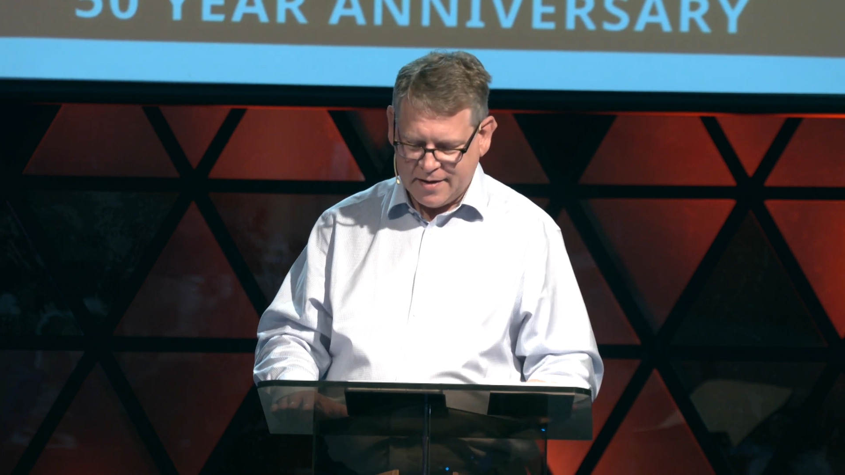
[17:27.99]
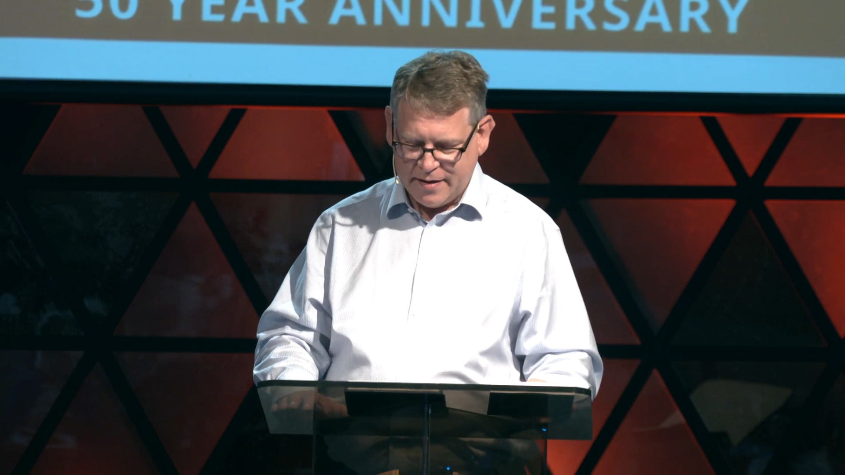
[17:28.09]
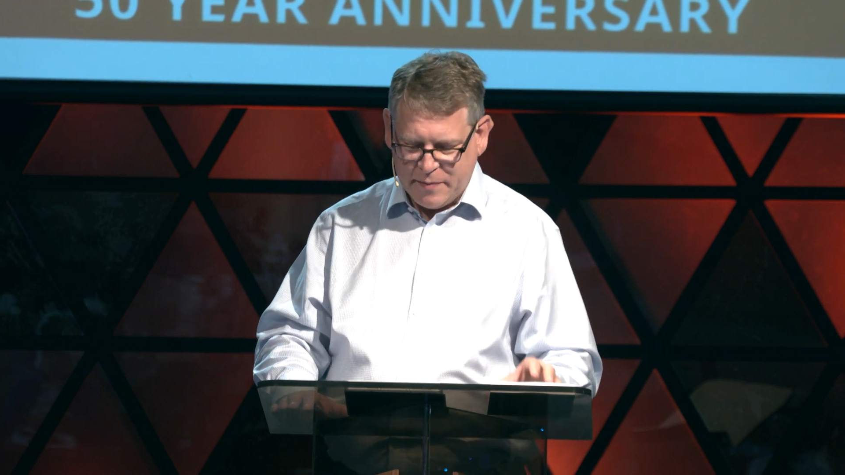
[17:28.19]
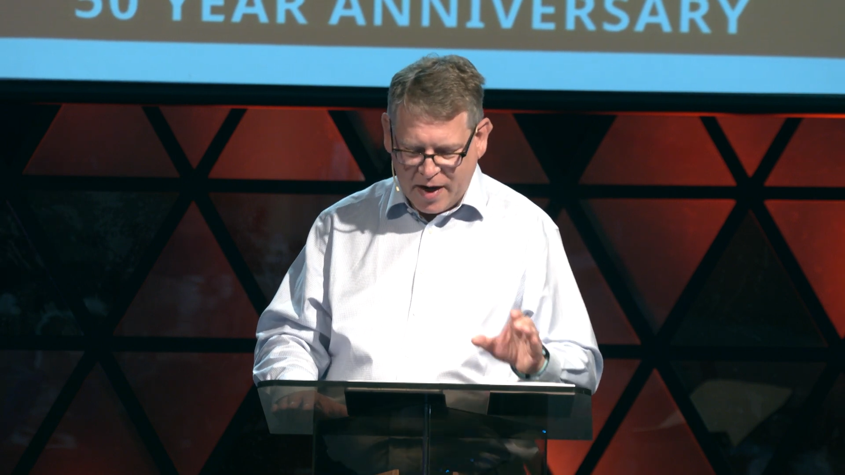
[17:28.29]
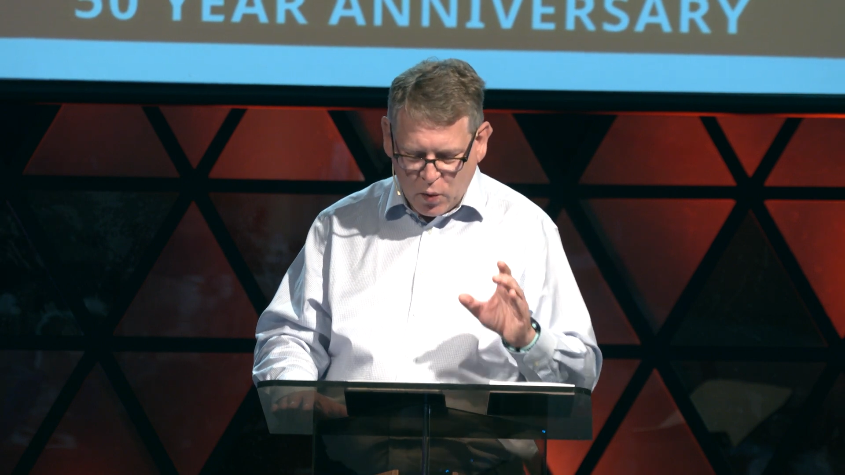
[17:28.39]

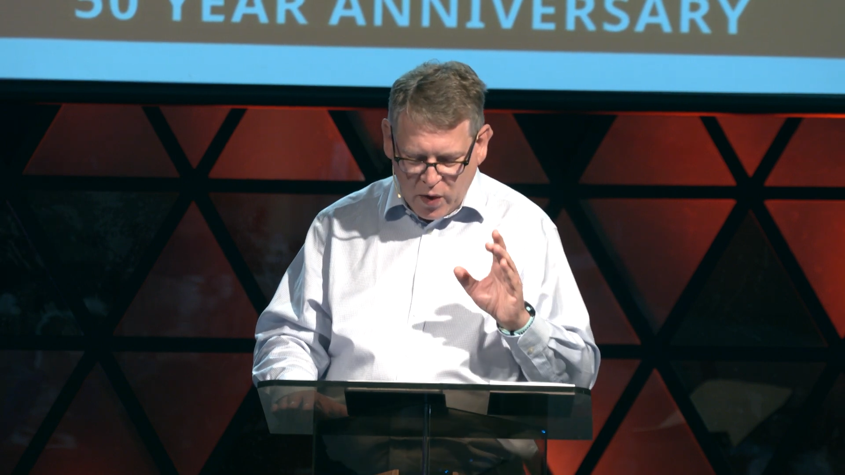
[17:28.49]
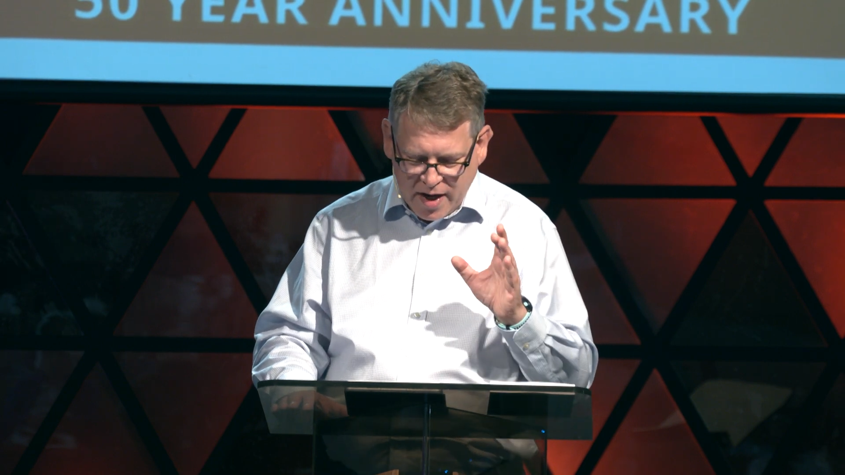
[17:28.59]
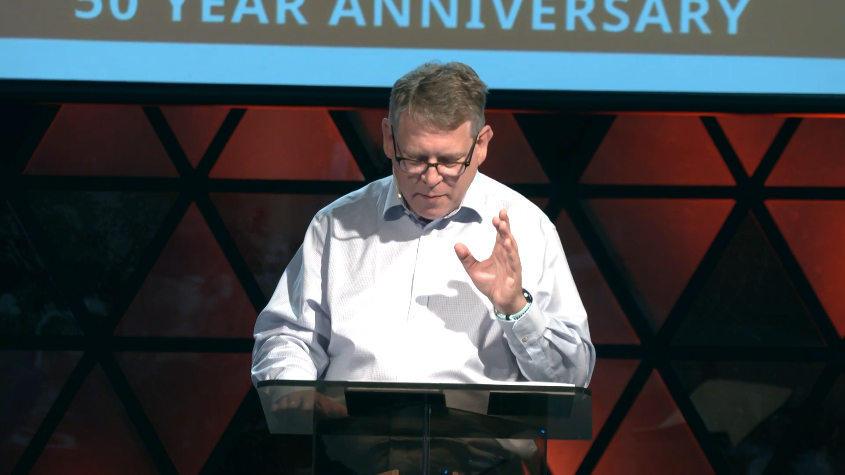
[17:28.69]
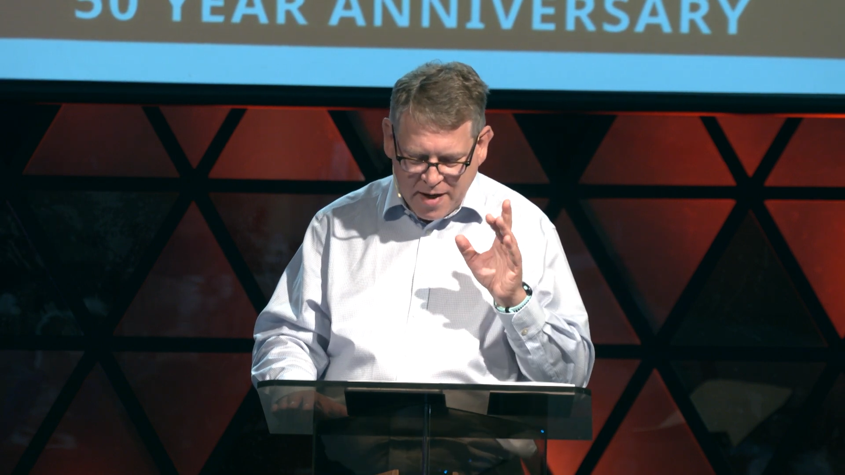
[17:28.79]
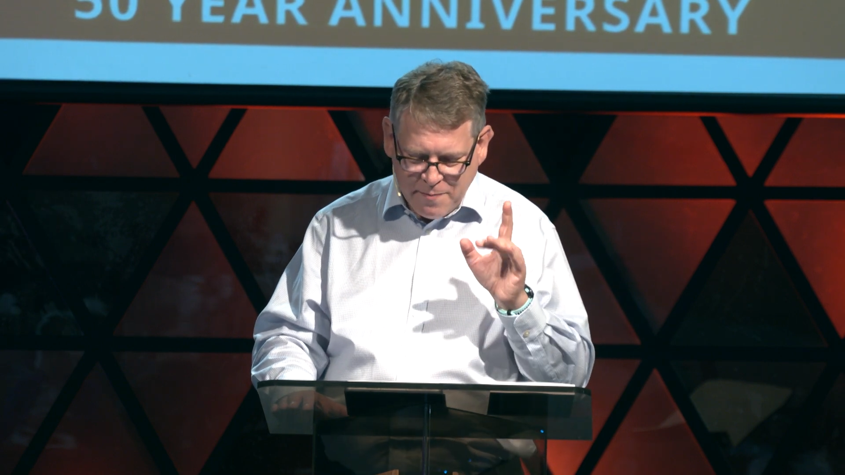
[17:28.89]
May we
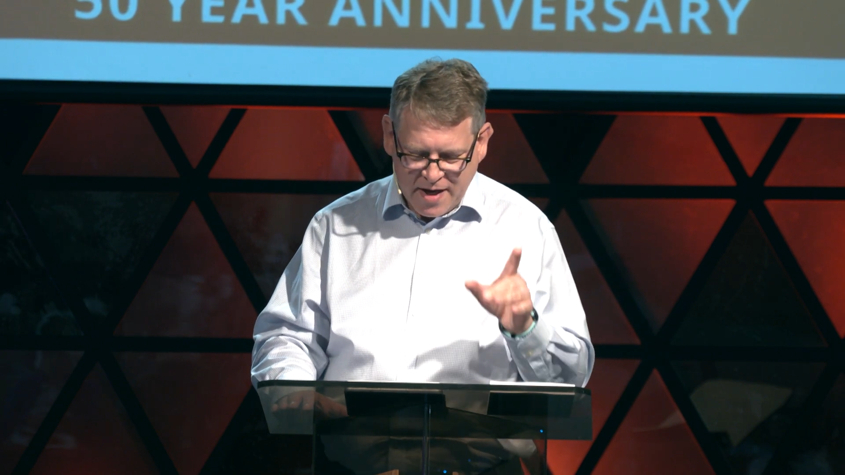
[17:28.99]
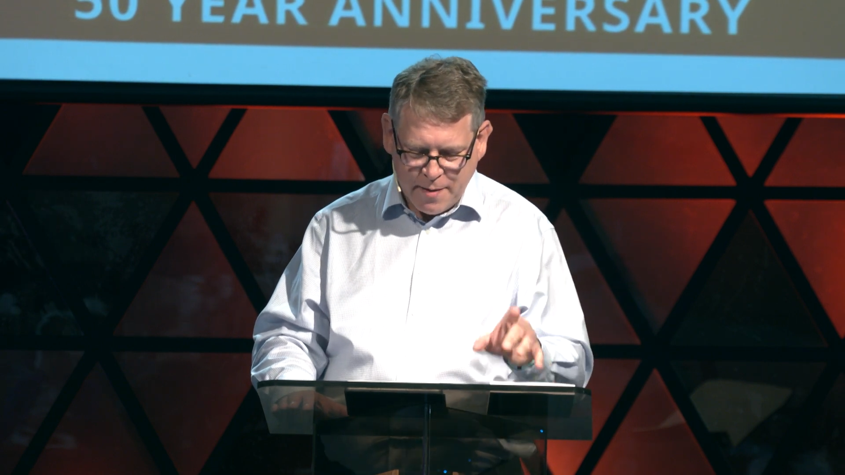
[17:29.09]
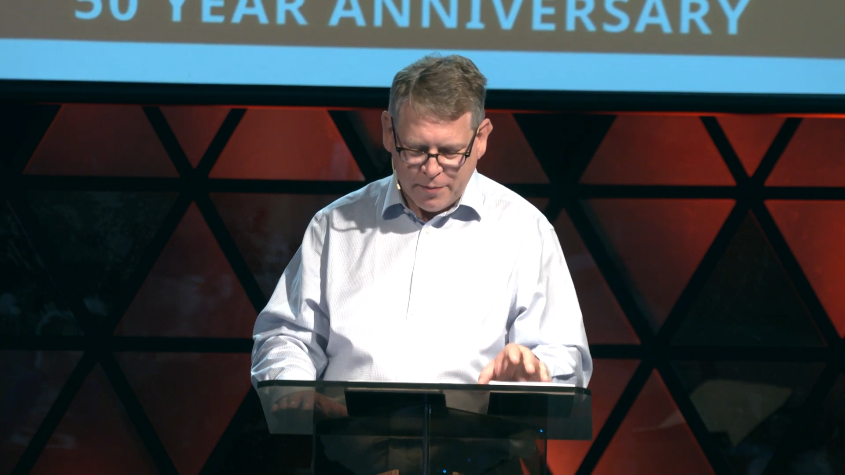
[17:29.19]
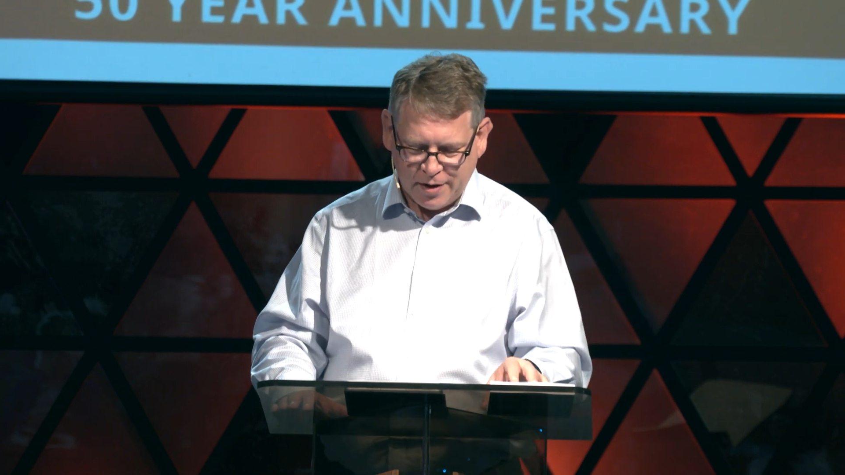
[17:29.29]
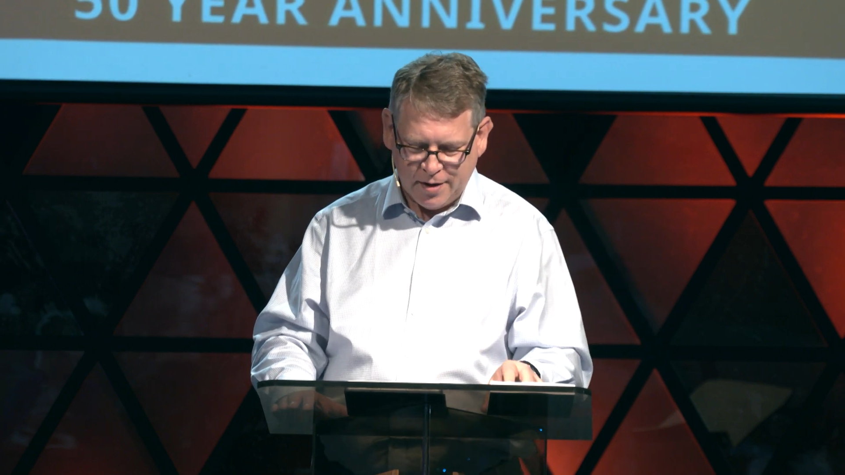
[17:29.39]
be
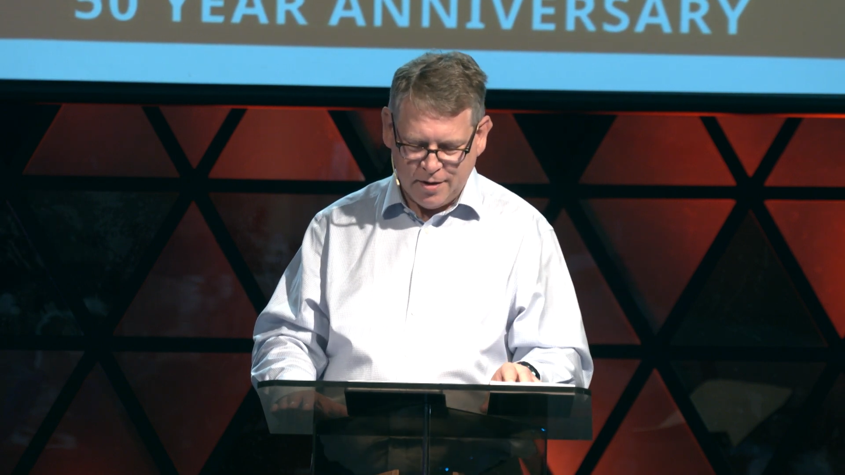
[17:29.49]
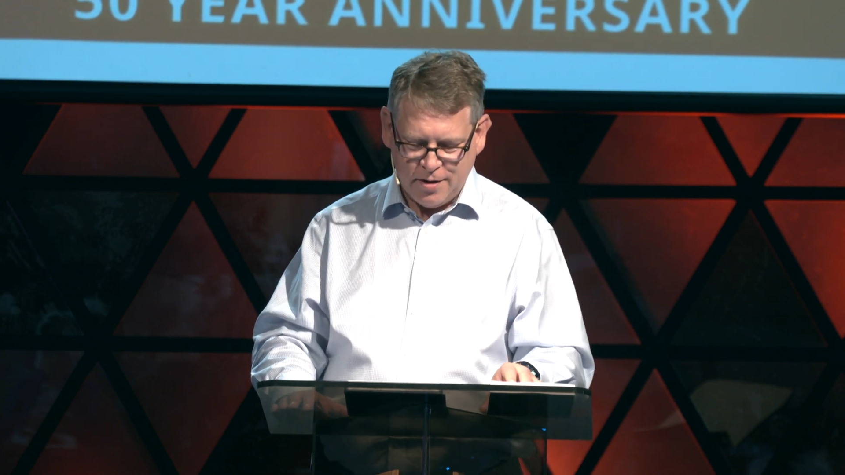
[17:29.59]
people